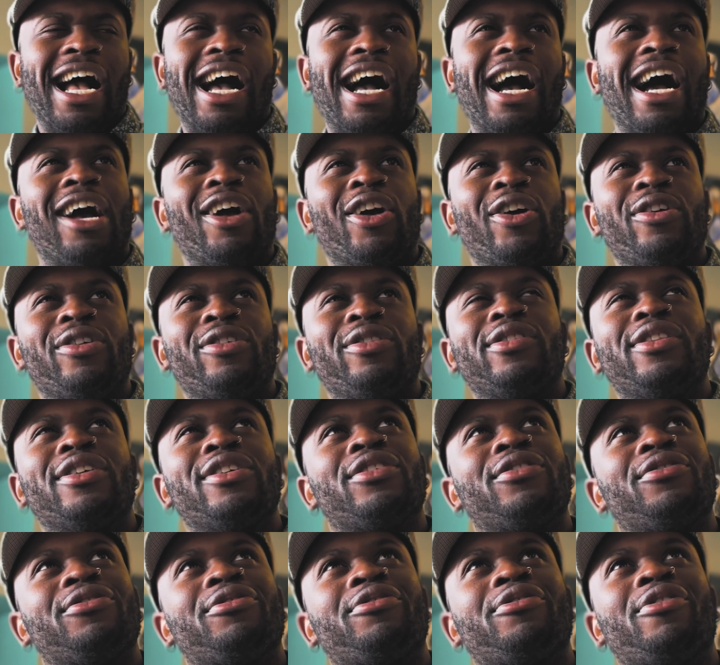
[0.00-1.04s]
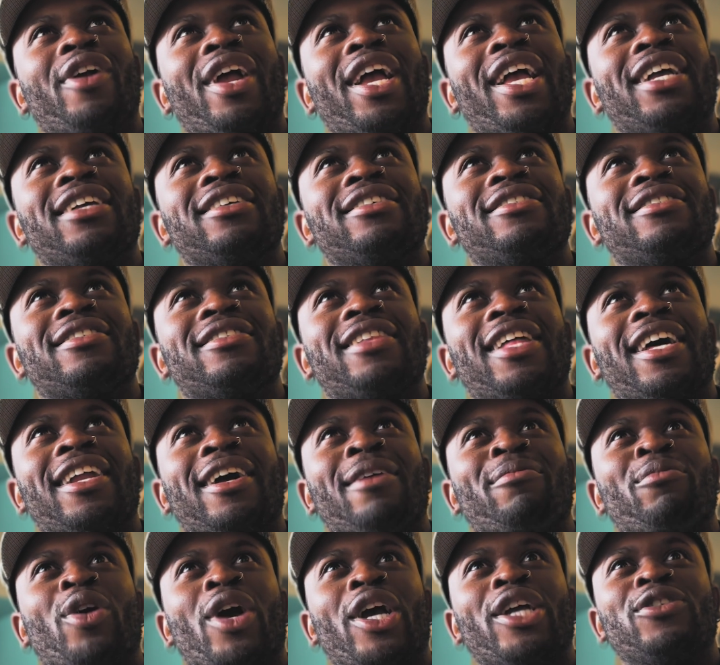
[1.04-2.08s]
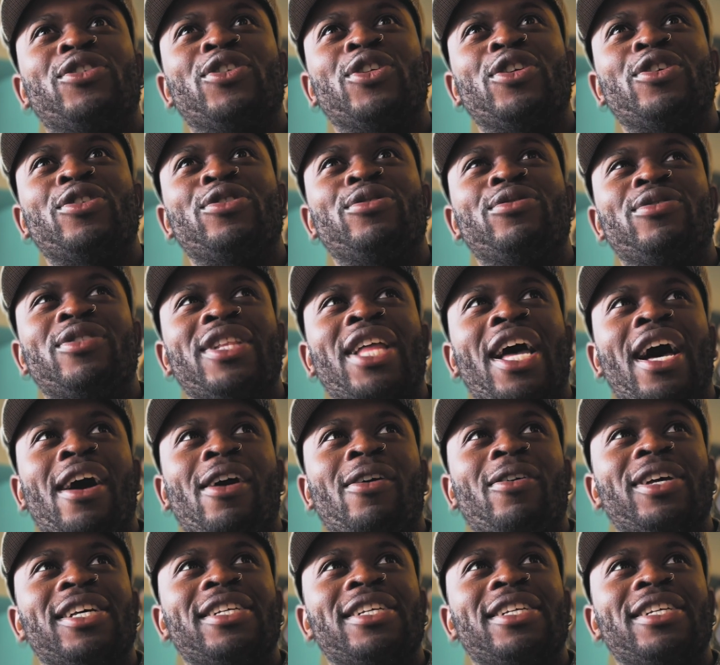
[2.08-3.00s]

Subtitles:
I heard this phrase that I'm going to use now.